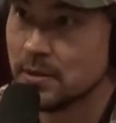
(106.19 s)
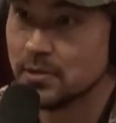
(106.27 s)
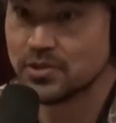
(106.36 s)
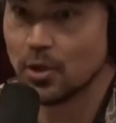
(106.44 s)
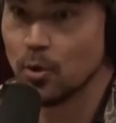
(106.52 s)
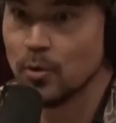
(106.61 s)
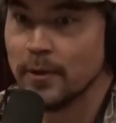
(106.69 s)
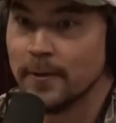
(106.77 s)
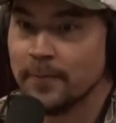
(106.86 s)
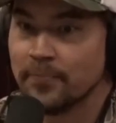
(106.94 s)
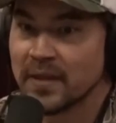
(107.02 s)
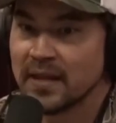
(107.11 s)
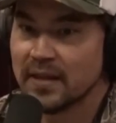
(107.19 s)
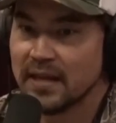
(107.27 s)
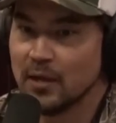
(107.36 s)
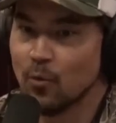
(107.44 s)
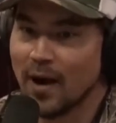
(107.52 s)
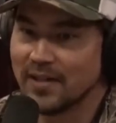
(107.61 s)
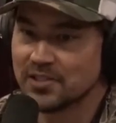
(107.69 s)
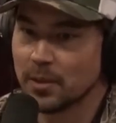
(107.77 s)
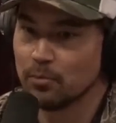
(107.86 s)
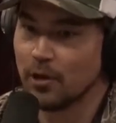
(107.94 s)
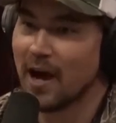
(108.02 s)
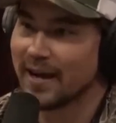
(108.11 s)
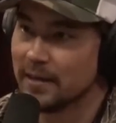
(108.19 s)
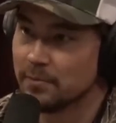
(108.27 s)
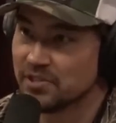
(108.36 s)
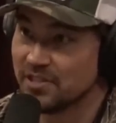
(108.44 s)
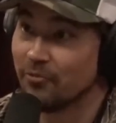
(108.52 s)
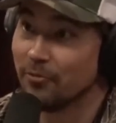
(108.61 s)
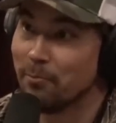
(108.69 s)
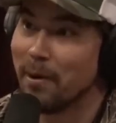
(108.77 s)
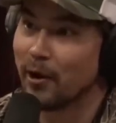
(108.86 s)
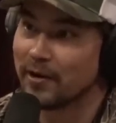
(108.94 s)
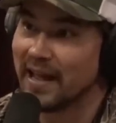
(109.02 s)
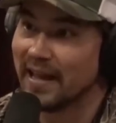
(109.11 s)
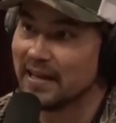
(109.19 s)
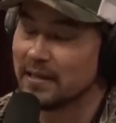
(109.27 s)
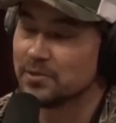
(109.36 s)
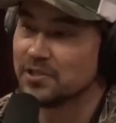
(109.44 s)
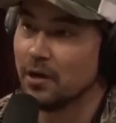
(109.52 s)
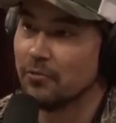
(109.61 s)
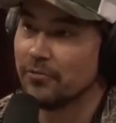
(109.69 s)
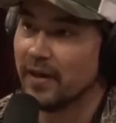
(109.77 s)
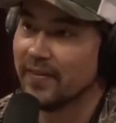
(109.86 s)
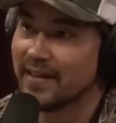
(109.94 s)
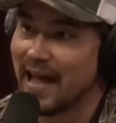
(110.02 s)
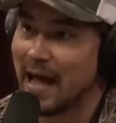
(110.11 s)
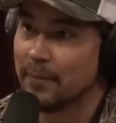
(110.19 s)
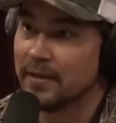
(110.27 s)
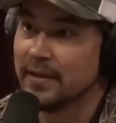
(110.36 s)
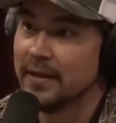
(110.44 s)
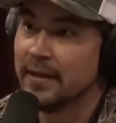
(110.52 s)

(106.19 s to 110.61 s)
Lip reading: So he winds up locking himself and barricading himself in the cabin,